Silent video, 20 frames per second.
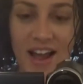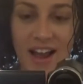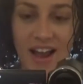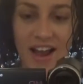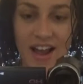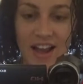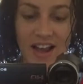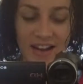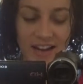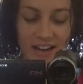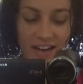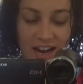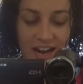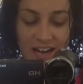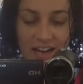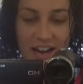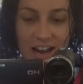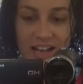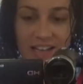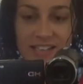And it
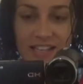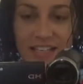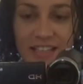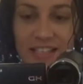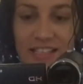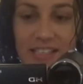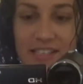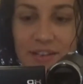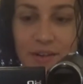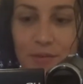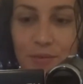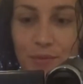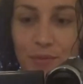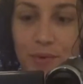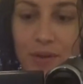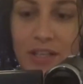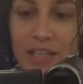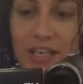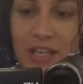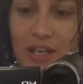kind of has like these
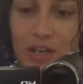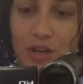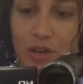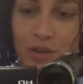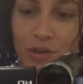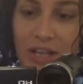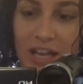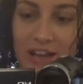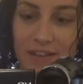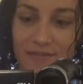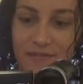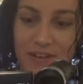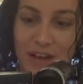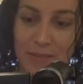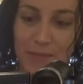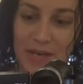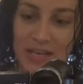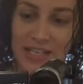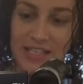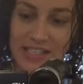really cute like
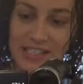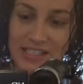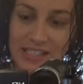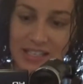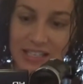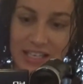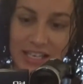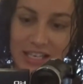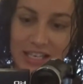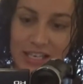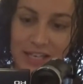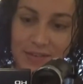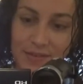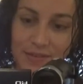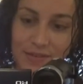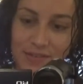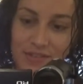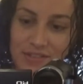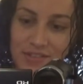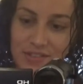feminine
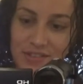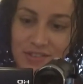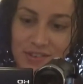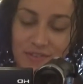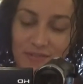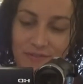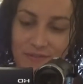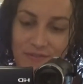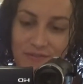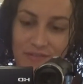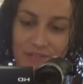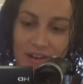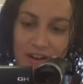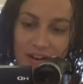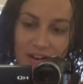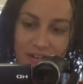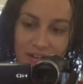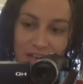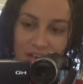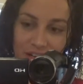sleeves.
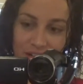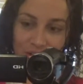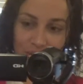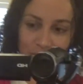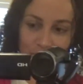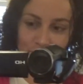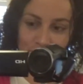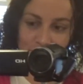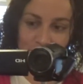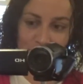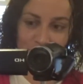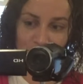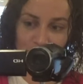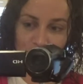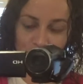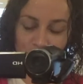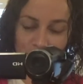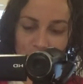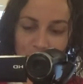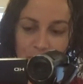Very cute and
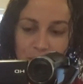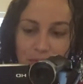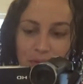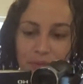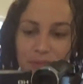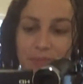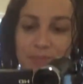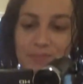adorable.